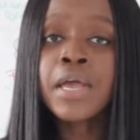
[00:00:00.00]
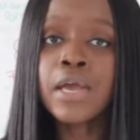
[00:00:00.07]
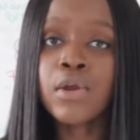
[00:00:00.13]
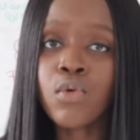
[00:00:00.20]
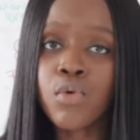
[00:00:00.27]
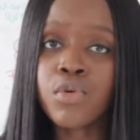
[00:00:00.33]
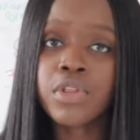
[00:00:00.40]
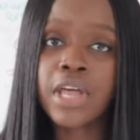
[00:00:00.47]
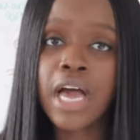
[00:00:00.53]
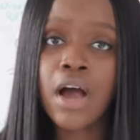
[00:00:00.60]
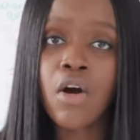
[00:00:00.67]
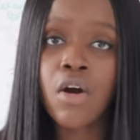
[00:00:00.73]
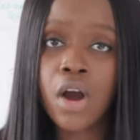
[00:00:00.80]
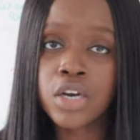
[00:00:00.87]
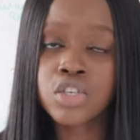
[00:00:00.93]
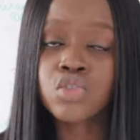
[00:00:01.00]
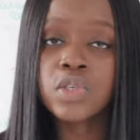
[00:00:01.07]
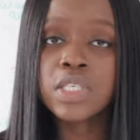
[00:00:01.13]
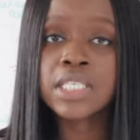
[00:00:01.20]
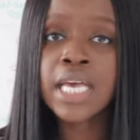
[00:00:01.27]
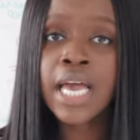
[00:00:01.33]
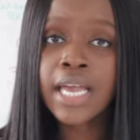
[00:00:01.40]
in order that our
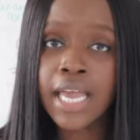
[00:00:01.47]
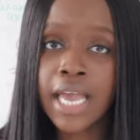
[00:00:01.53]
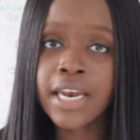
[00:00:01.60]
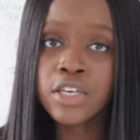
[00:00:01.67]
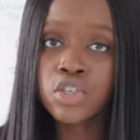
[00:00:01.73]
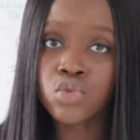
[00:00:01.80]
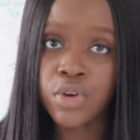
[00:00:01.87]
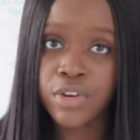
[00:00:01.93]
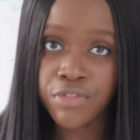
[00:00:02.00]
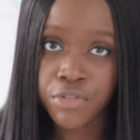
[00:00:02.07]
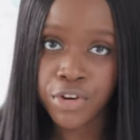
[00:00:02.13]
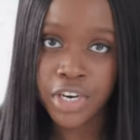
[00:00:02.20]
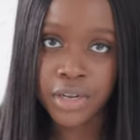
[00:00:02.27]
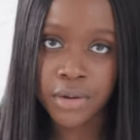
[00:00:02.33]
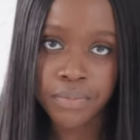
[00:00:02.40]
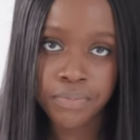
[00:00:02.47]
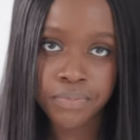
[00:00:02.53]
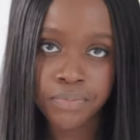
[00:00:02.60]
countries can enjoy freedom.